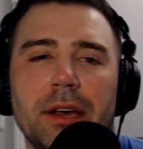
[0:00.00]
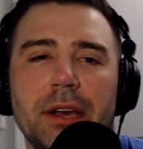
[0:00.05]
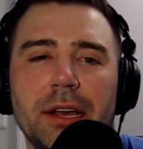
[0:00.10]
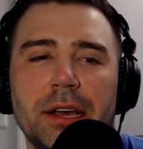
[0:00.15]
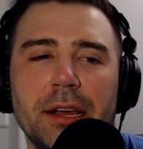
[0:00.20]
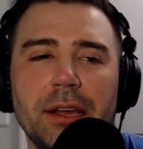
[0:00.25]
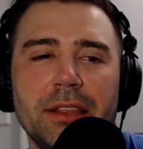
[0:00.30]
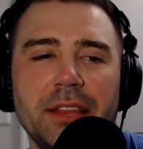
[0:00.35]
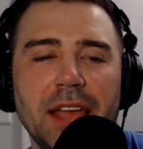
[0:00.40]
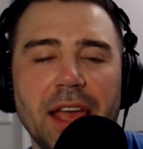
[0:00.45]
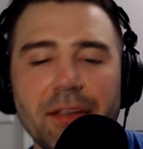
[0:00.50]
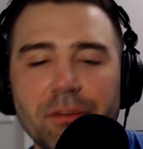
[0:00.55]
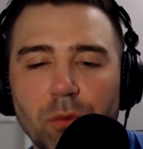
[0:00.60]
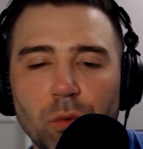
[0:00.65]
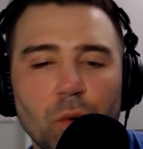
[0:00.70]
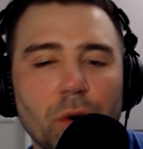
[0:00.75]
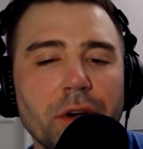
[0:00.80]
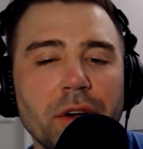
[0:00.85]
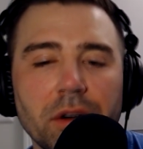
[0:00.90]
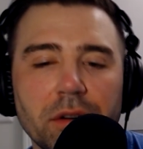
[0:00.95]
And they
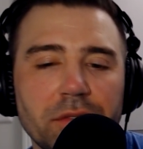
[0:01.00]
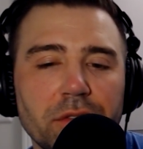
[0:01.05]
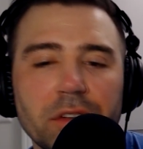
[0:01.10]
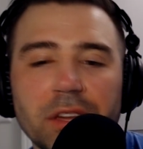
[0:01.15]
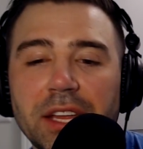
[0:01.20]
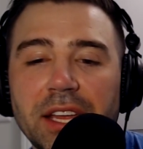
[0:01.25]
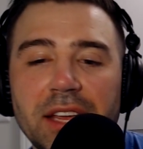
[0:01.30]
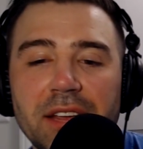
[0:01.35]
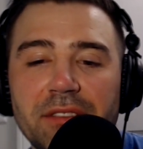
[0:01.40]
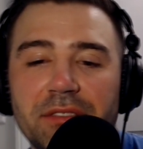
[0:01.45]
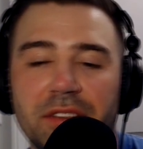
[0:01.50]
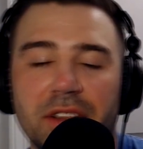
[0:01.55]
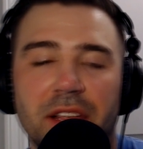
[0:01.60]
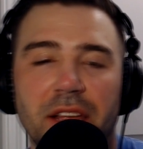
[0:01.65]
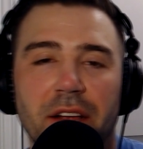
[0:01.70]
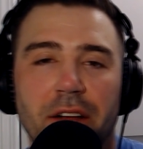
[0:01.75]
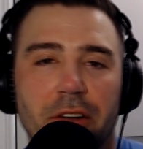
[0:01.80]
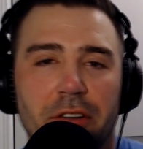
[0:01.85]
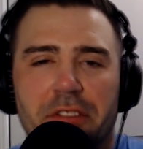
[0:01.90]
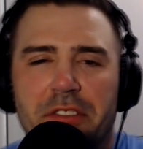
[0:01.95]
have a wonderful
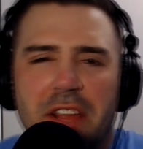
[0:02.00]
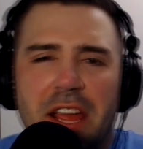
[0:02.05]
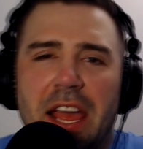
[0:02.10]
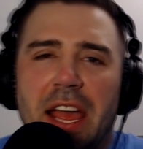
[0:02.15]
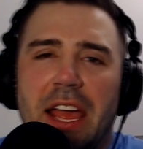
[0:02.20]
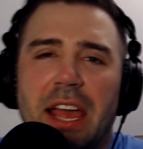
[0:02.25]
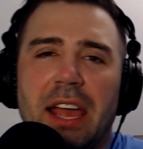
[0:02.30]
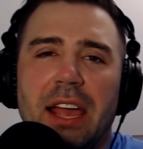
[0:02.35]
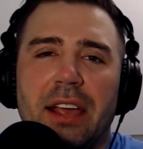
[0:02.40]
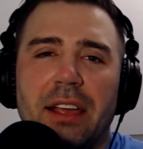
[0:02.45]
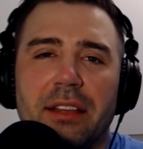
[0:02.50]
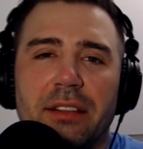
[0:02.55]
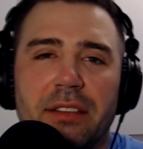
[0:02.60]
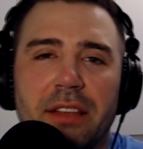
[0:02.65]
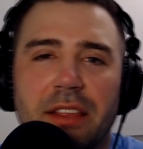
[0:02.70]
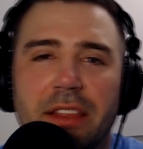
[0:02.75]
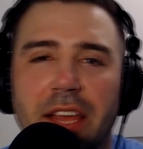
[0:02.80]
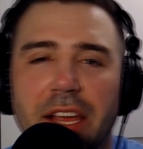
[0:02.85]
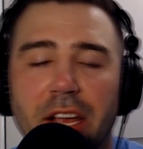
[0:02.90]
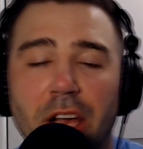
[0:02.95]
evening or day,
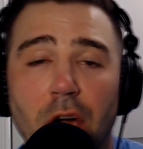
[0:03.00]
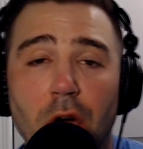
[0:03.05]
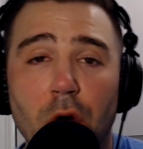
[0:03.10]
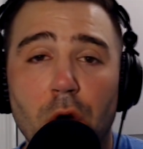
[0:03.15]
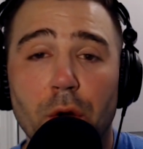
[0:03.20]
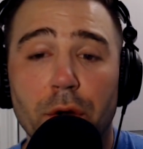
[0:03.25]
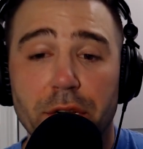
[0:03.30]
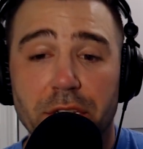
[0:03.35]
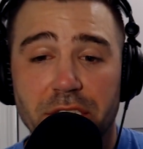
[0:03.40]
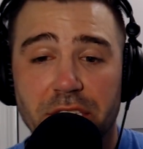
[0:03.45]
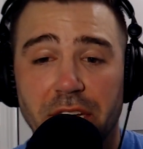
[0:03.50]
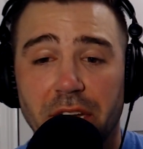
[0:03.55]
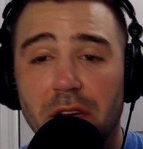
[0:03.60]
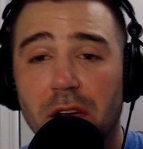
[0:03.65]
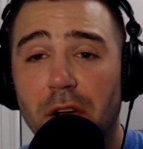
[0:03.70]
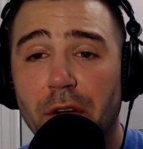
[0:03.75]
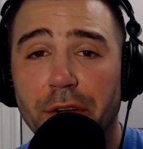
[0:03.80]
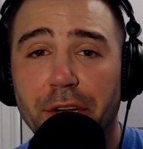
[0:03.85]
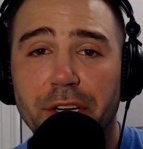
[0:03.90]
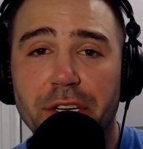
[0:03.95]
and then they go, and it's
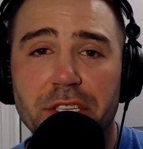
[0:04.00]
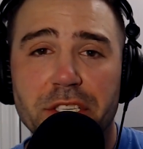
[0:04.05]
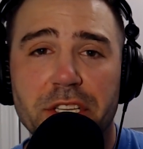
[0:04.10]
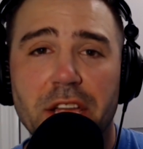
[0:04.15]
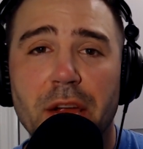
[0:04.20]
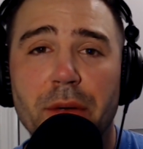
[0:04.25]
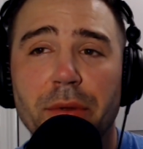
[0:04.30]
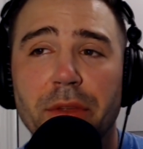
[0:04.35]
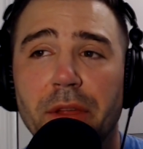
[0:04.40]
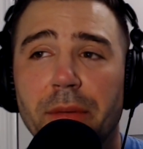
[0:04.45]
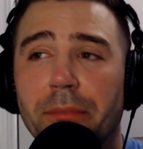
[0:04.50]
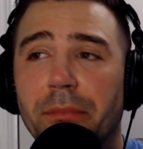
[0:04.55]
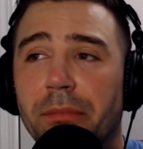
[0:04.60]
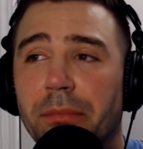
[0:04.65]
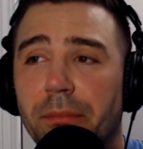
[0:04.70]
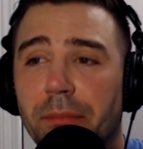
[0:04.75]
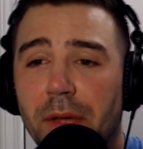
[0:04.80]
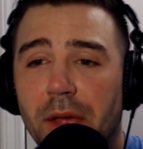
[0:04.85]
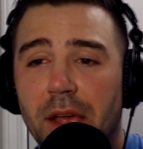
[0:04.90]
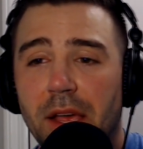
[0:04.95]
like, oh, you're going to stay with
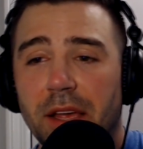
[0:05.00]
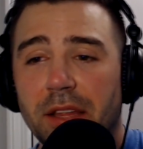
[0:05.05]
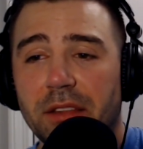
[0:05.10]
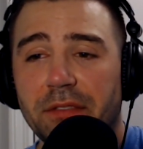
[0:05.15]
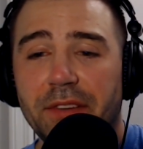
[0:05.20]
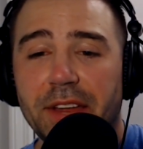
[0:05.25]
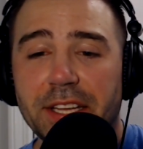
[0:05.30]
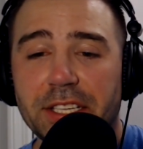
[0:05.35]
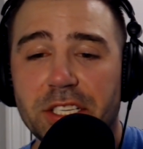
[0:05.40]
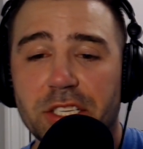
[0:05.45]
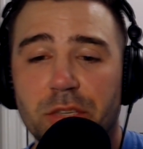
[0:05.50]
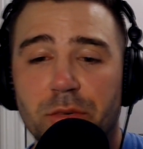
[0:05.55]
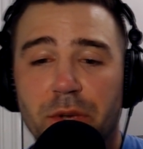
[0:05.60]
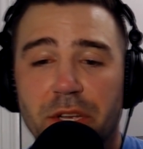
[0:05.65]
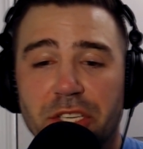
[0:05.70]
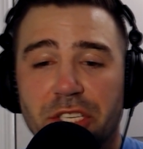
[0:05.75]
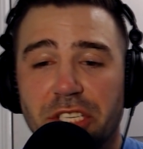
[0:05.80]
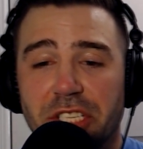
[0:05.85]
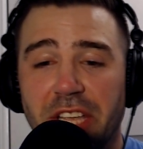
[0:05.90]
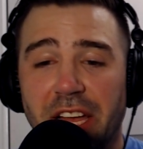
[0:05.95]
him in the fantasy
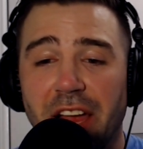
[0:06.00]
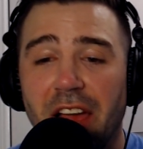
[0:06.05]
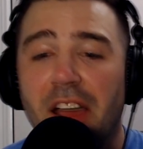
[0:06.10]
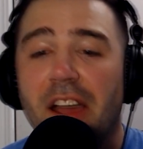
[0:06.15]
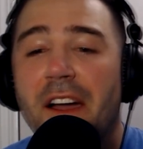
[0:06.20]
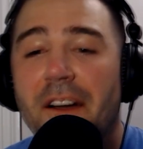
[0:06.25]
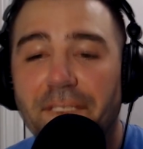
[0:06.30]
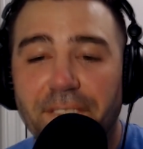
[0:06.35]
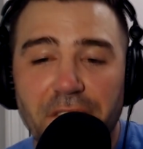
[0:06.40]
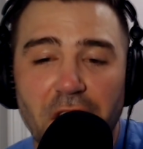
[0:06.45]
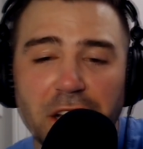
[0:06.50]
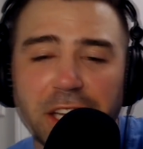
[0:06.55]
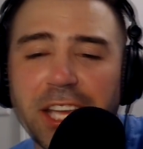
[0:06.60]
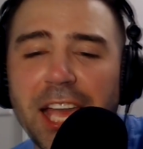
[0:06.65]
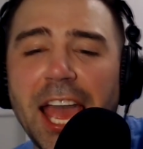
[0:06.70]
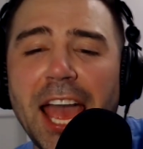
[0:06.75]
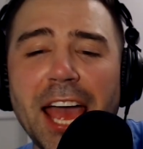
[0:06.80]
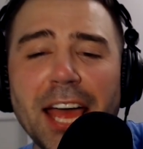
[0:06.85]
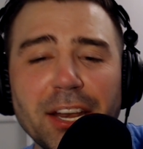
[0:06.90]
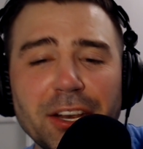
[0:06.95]
suite. She's like,
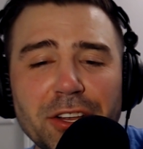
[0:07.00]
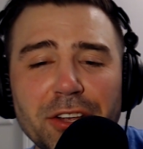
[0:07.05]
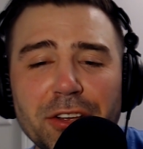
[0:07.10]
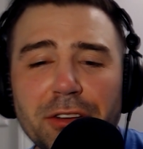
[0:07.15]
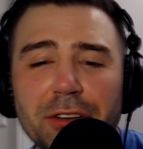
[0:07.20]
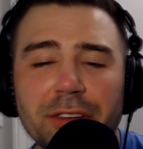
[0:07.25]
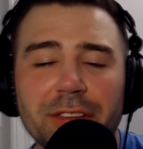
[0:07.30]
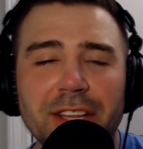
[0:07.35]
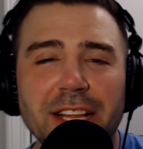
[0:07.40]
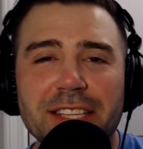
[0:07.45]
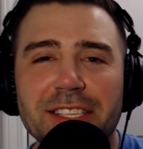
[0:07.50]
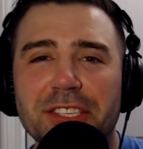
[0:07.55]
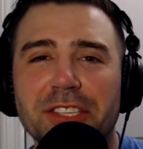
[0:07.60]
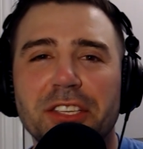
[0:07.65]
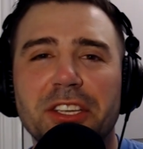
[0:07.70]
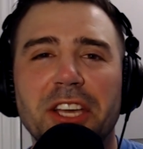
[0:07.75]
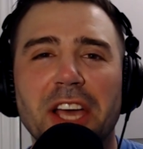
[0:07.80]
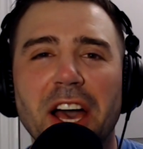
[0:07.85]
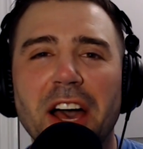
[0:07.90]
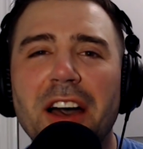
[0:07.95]
fuck yeah, dude,
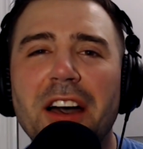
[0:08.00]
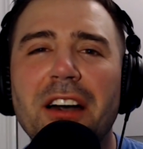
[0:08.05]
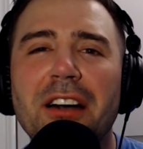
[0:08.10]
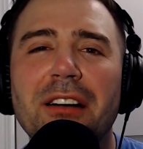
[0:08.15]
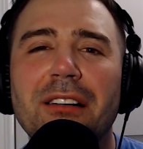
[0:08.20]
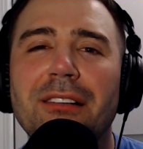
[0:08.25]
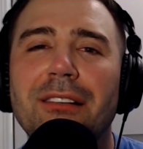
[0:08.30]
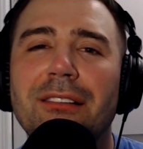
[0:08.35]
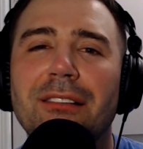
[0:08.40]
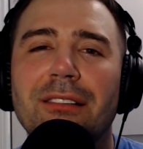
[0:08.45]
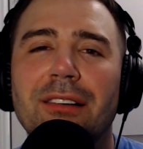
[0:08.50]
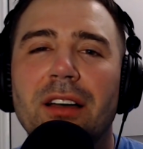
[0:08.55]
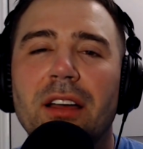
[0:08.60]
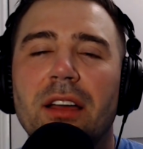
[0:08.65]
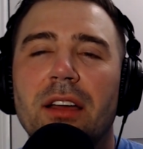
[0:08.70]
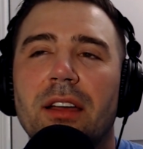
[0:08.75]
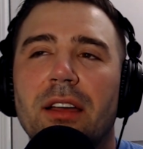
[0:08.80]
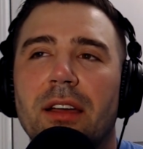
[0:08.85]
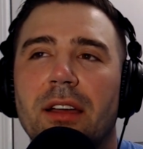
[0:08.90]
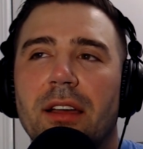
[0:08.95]
let's go.